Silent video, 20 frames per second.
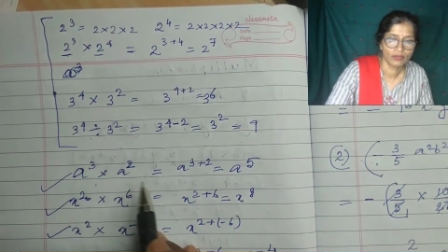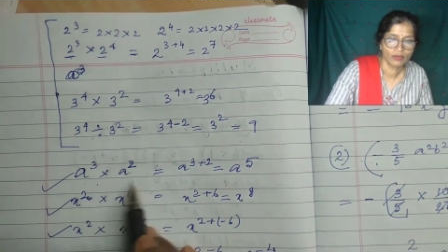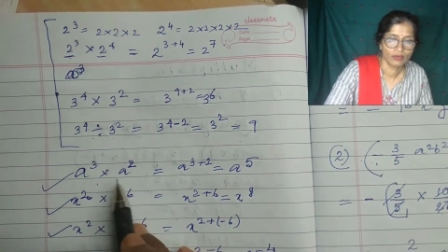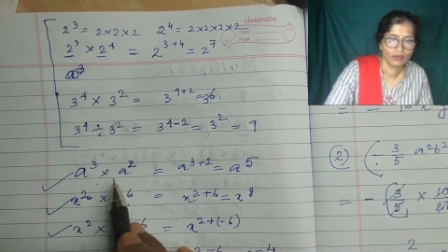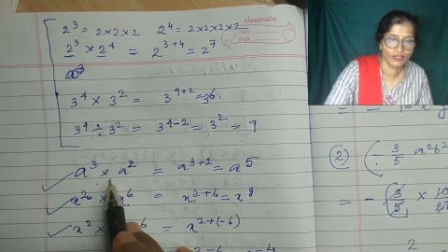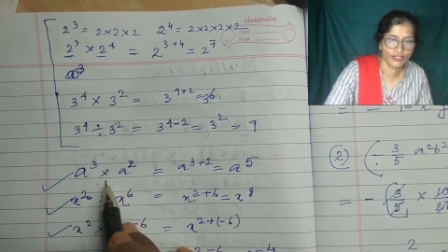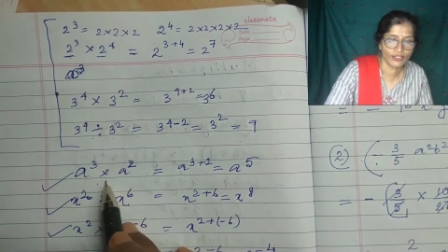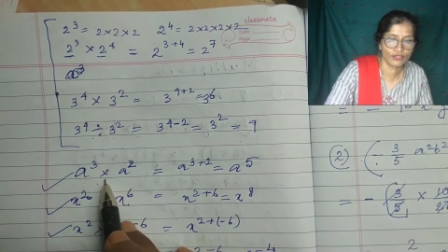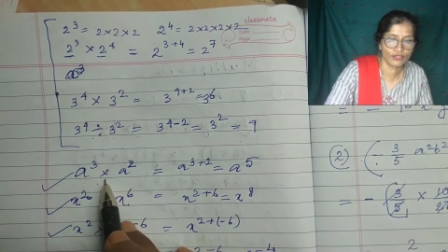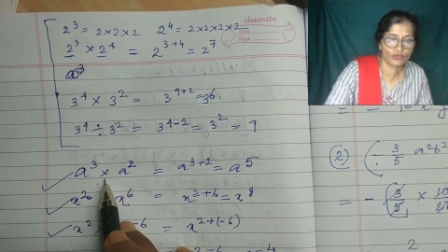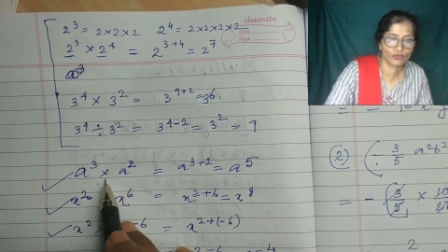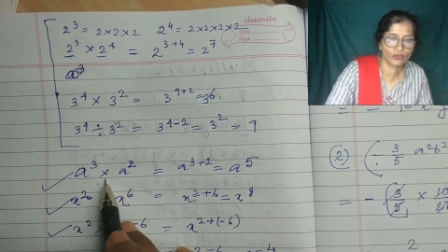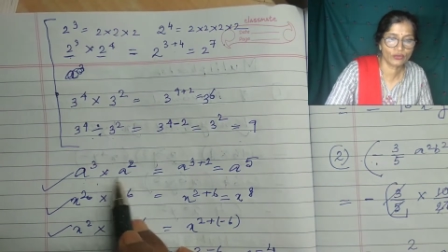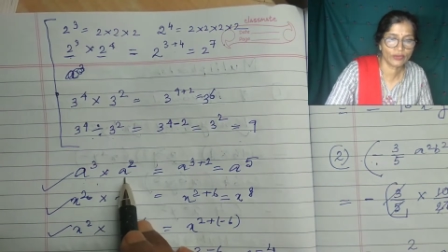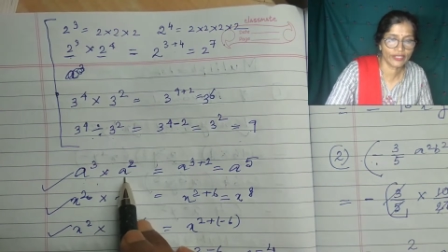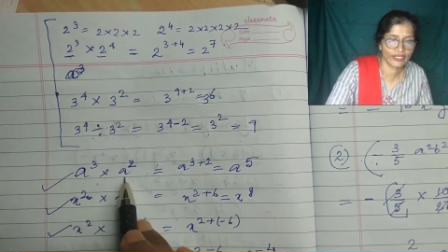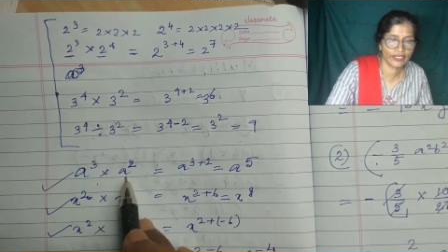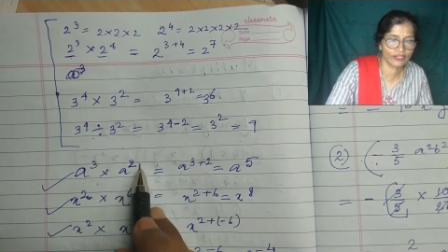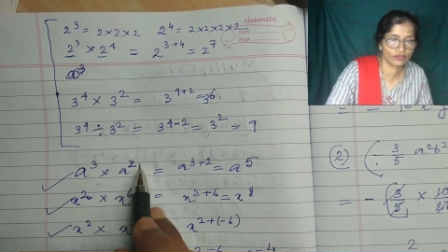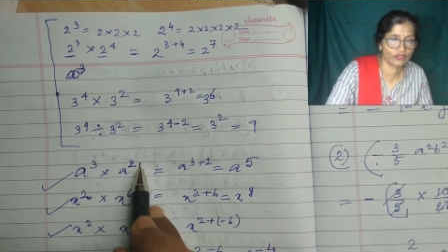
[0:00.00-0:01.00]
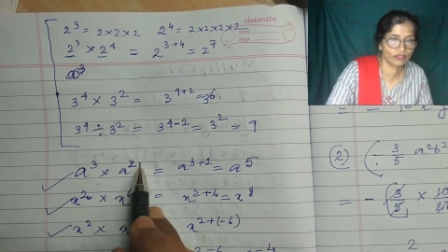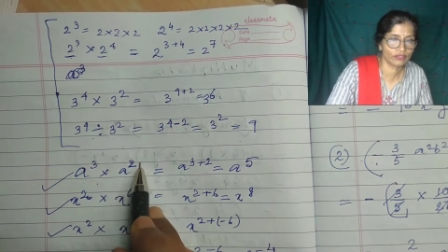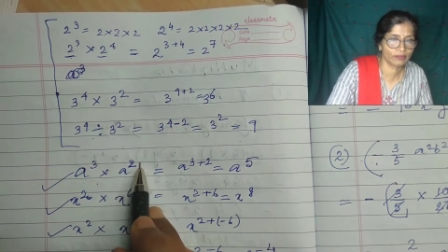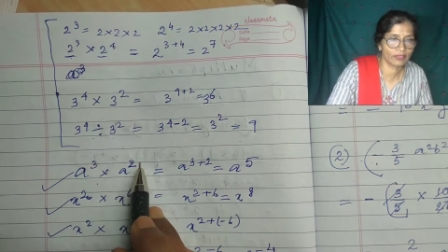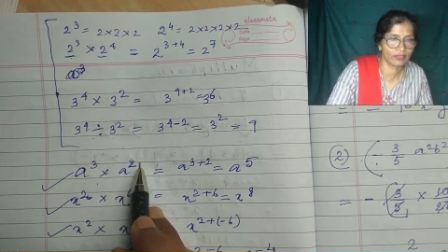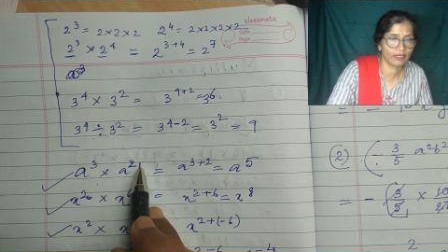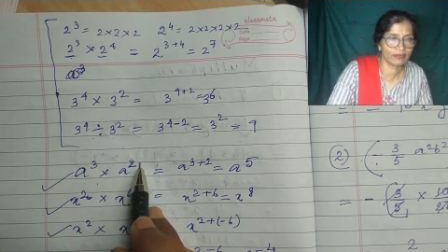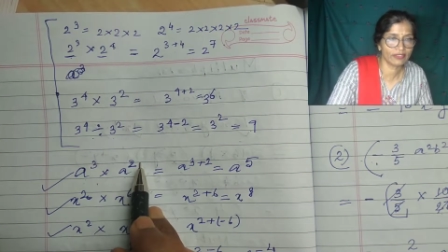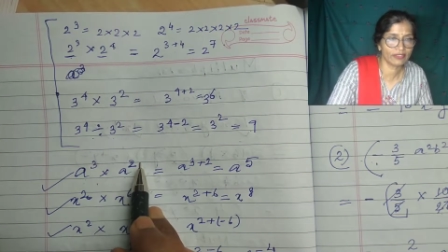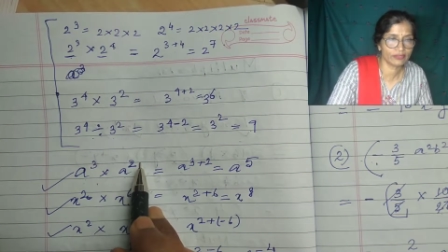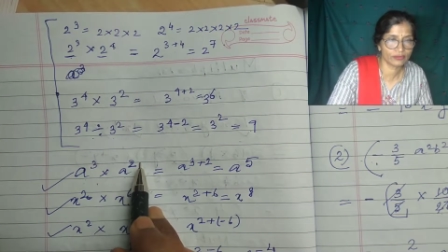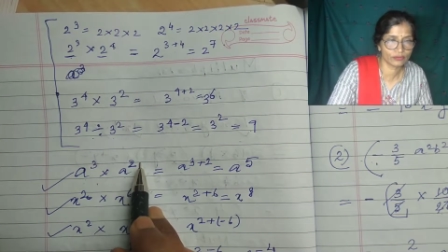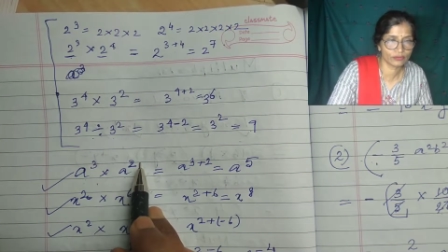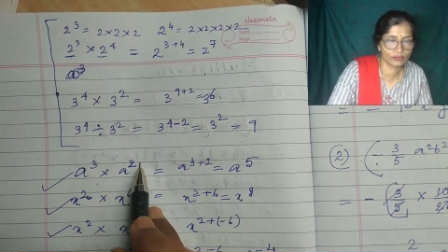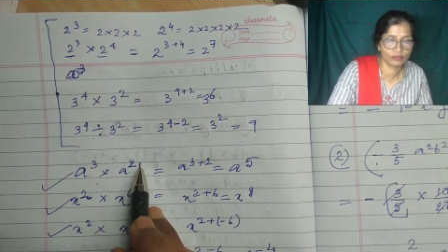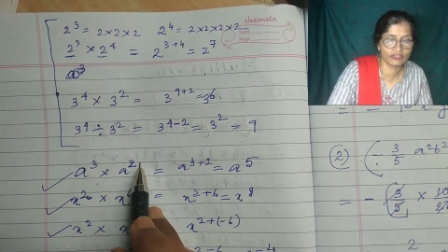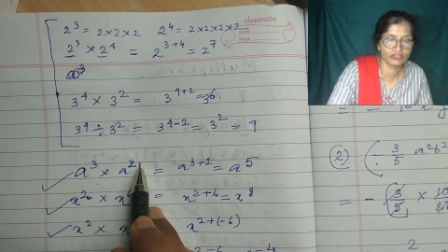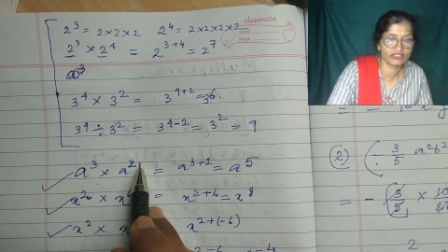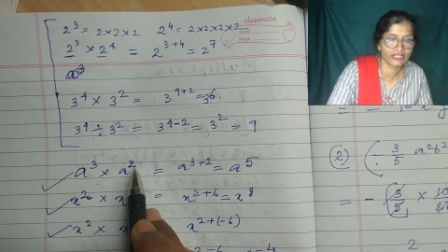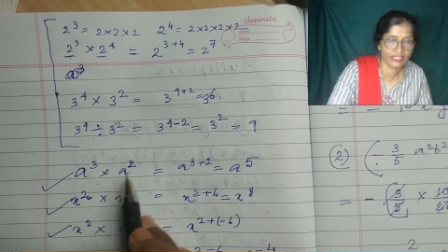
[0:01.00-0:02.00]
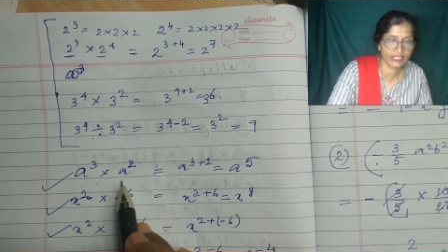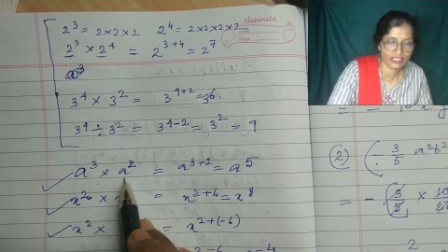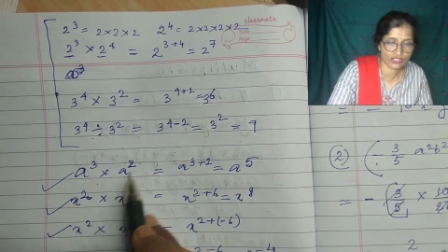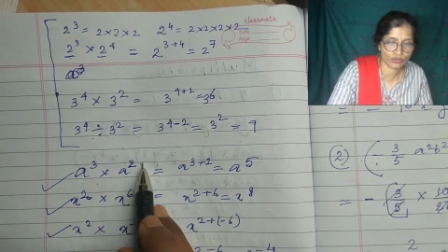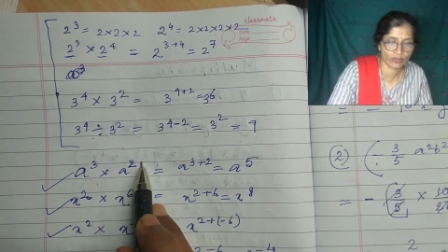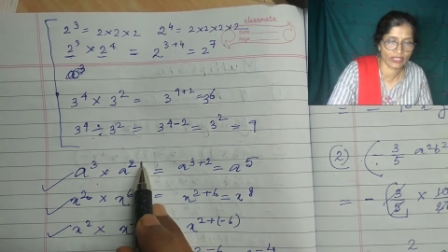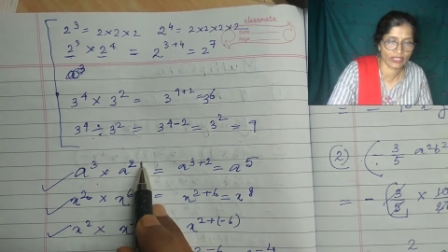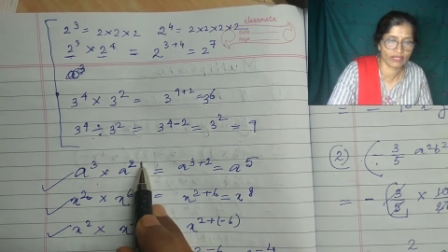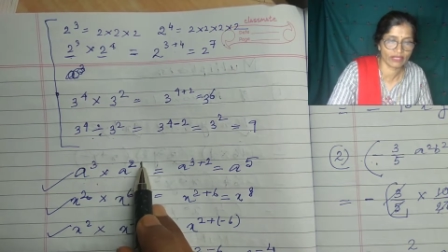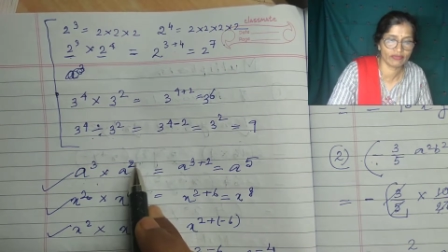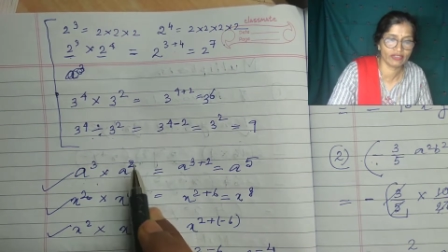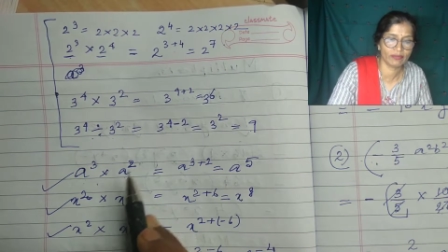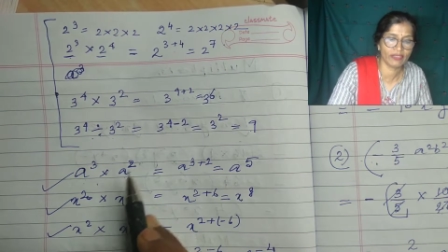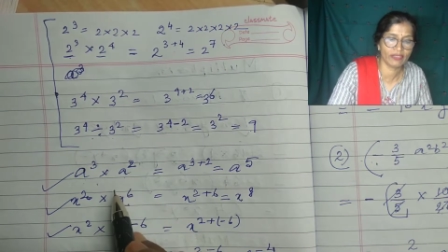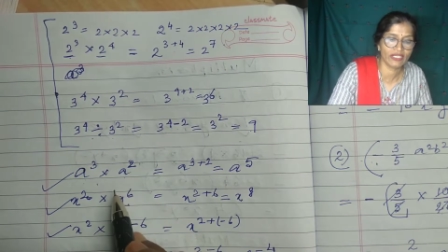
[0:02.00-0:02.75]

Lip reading: into a to the power 2 means a square will be